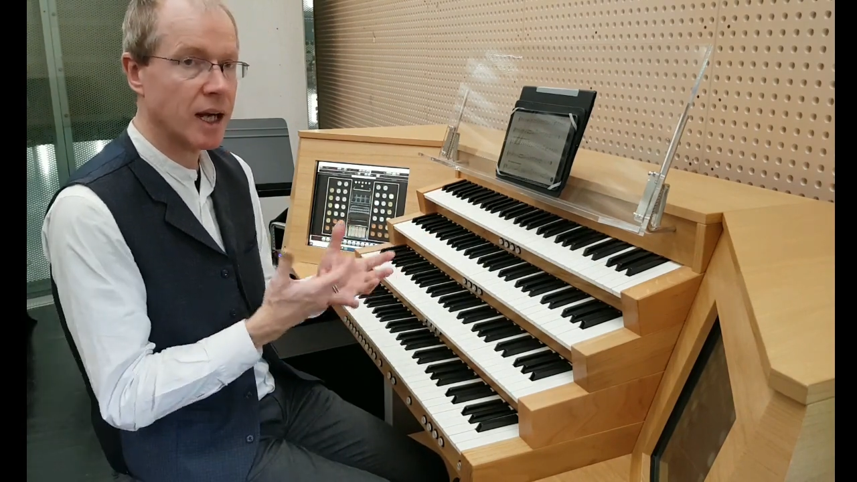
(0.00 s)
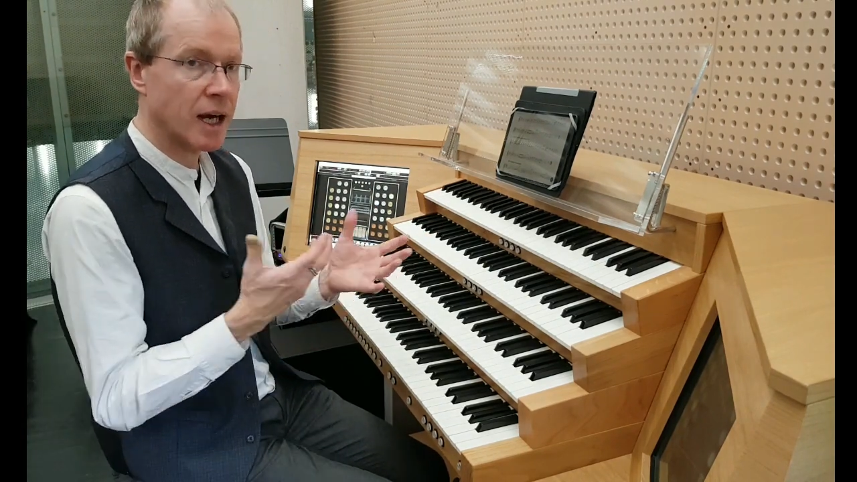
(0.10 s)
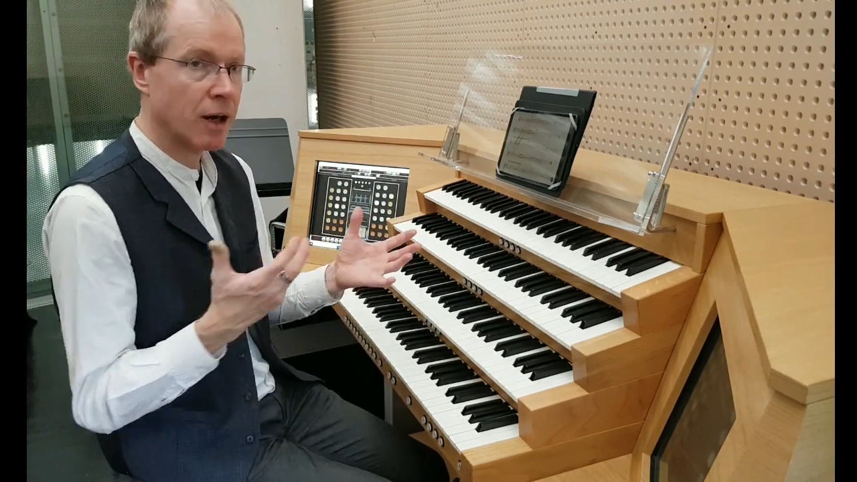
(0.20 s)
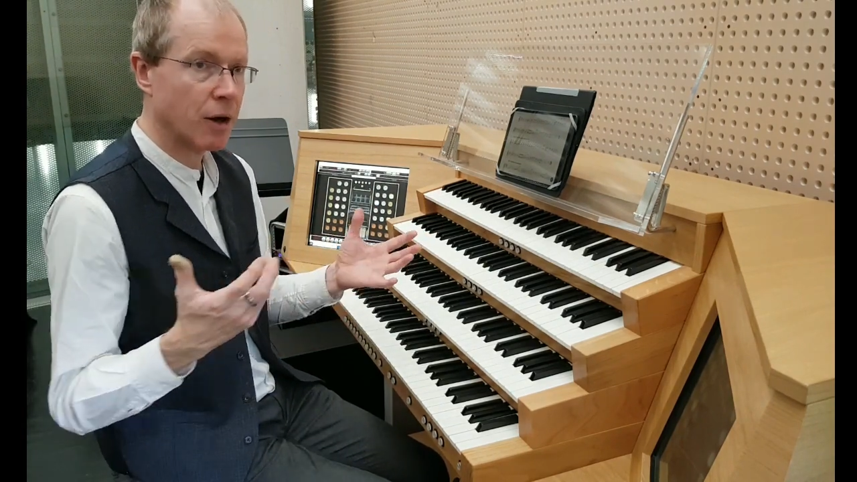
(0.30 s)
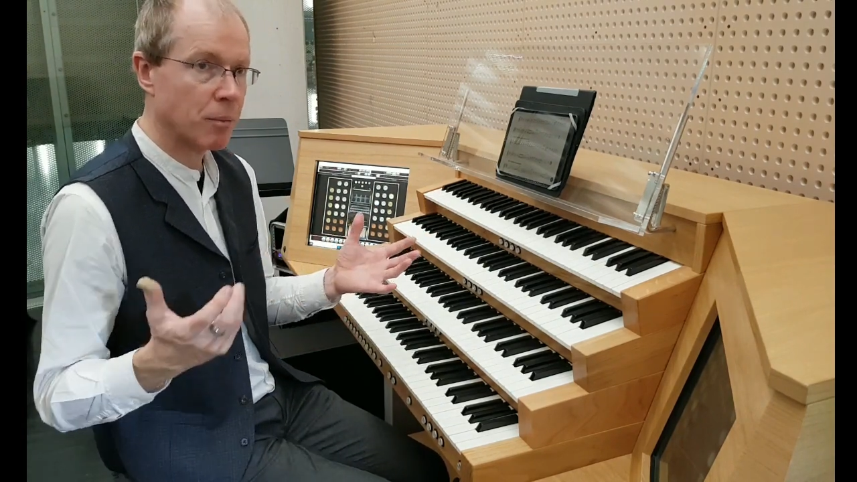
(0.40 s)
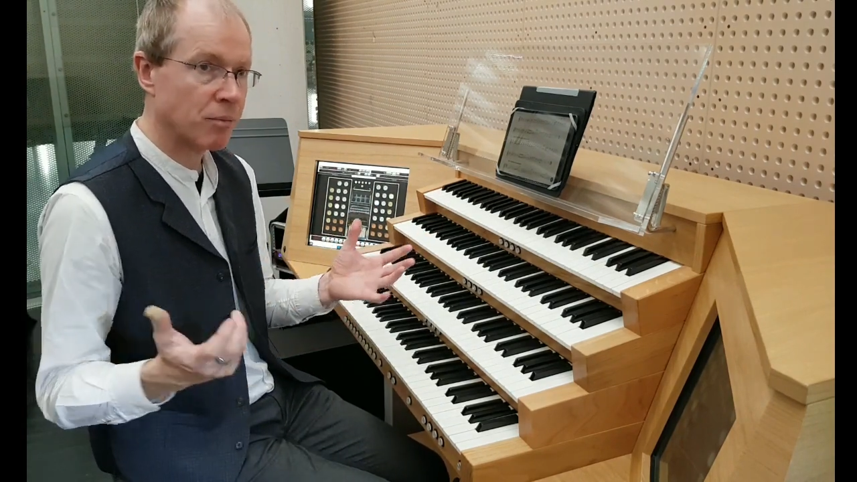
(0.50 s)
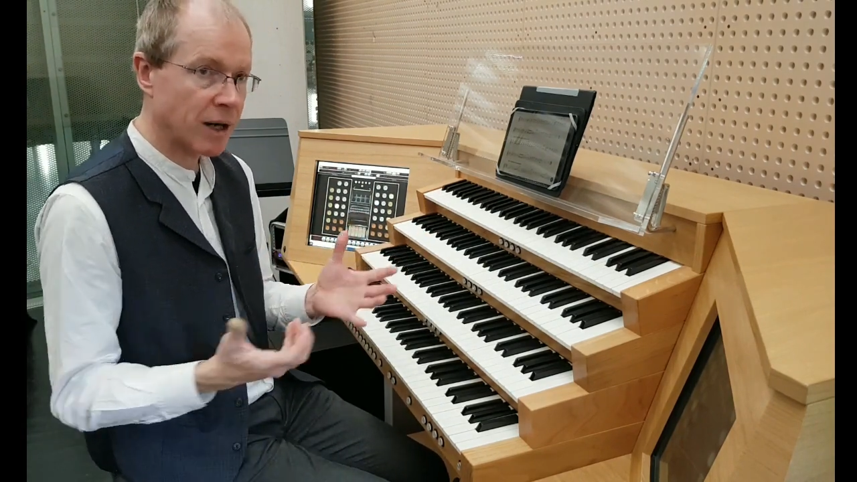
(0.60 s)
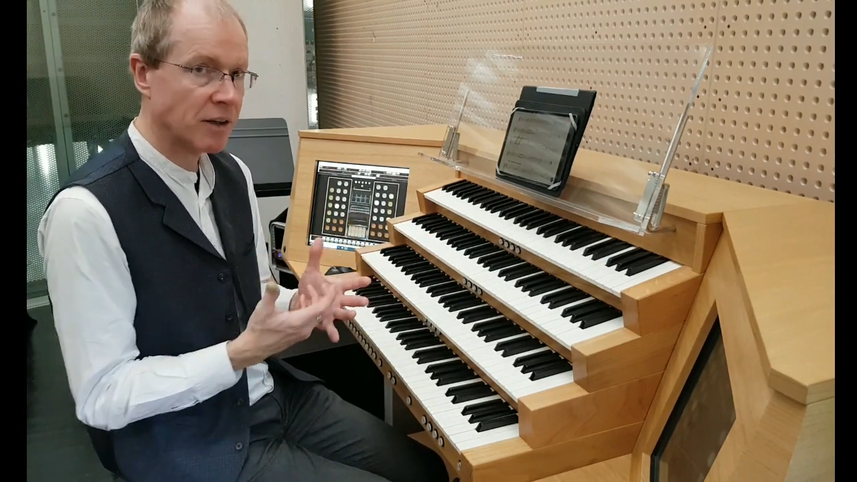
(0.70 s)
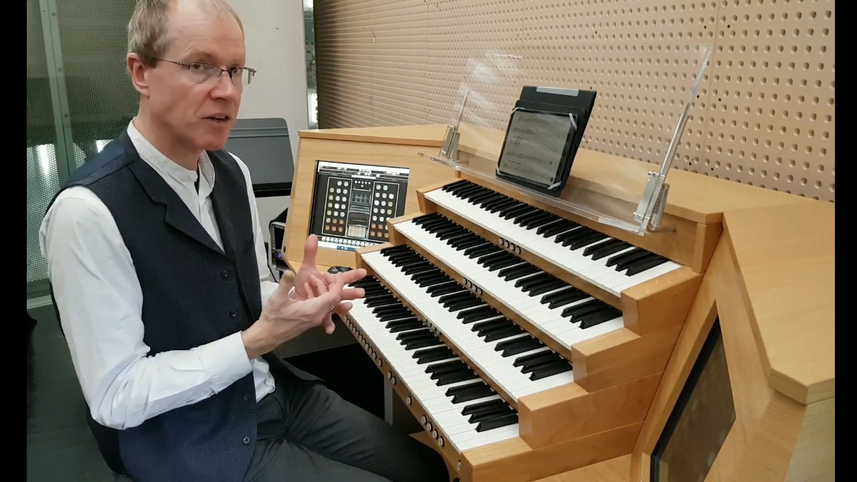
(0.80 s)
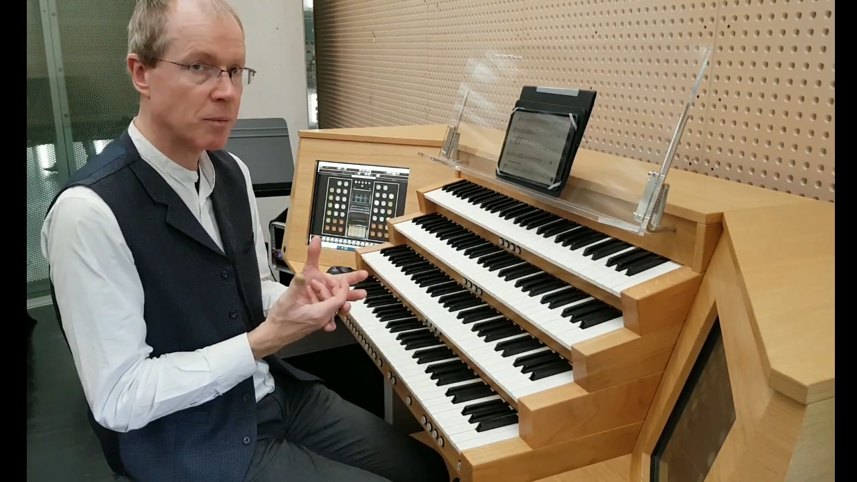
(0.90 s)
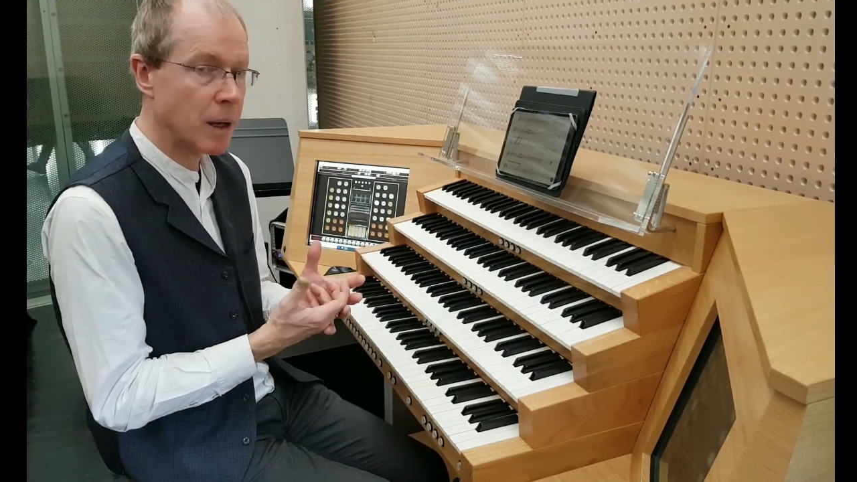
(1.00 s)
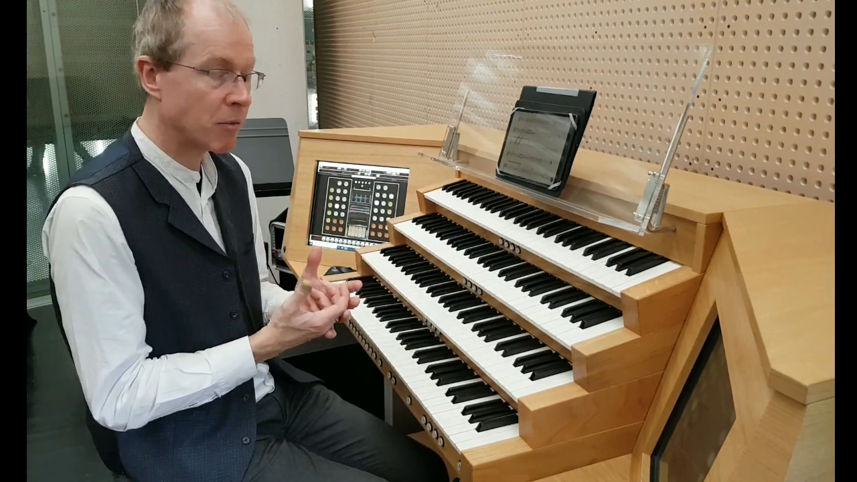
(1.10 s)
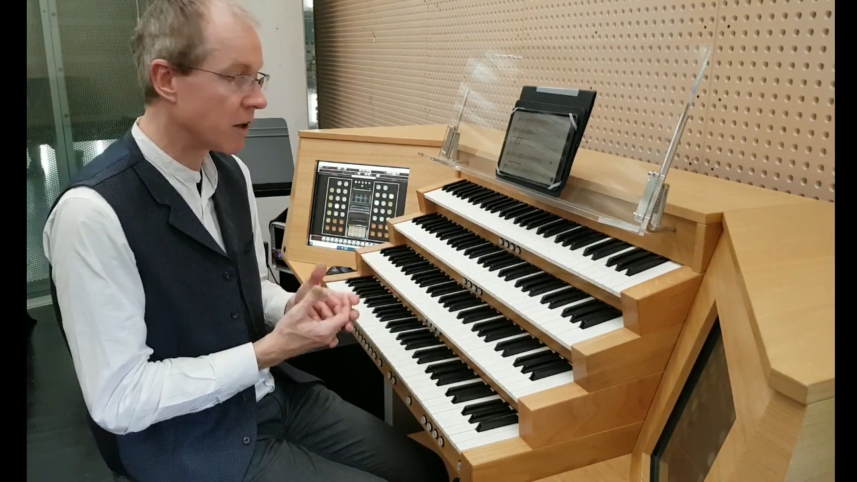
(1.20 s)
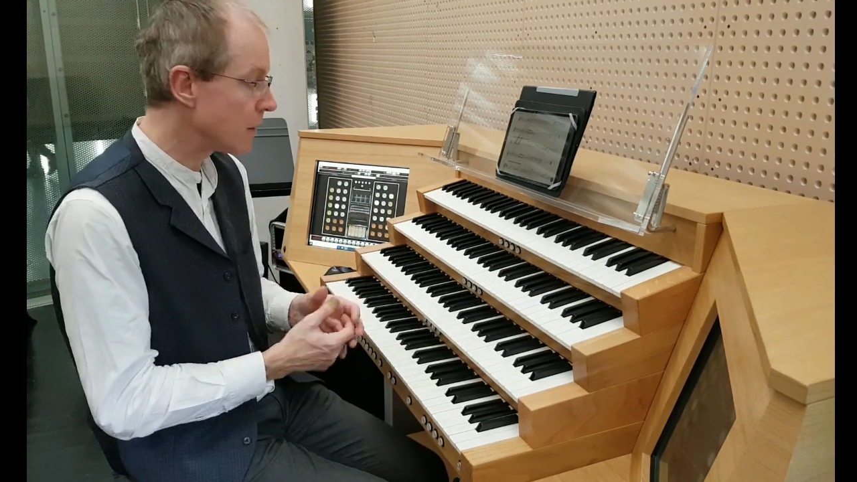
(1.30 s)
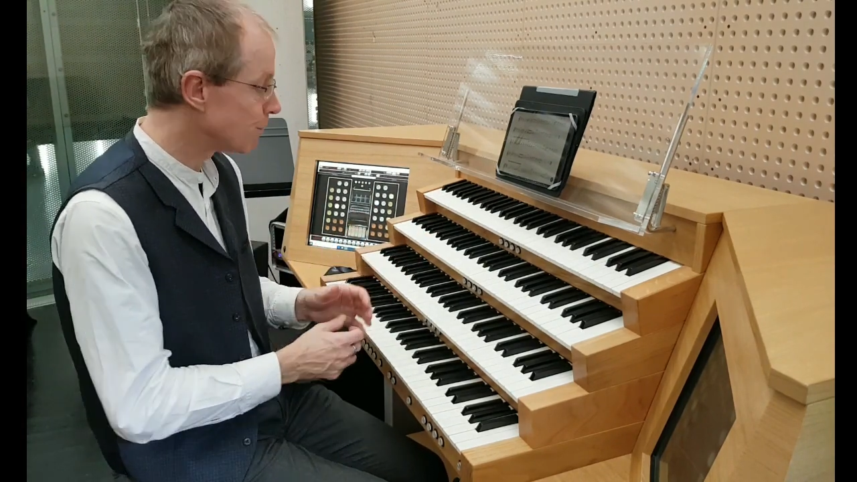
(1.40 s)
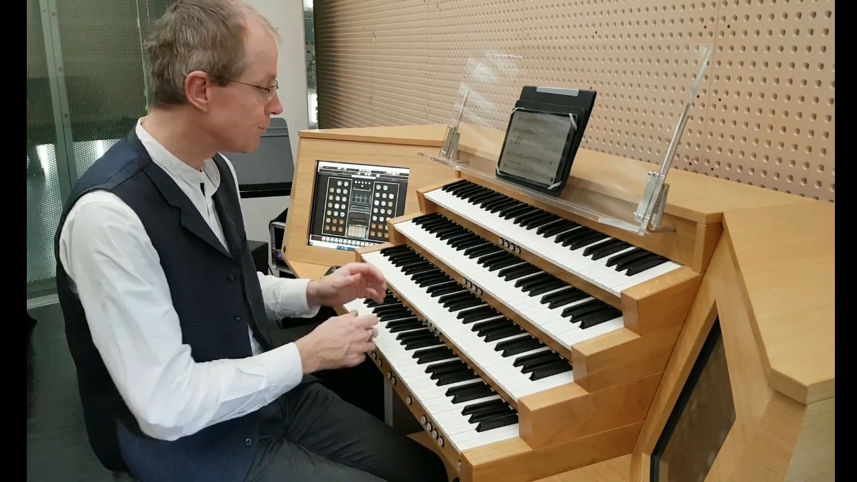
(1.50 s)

our practice memory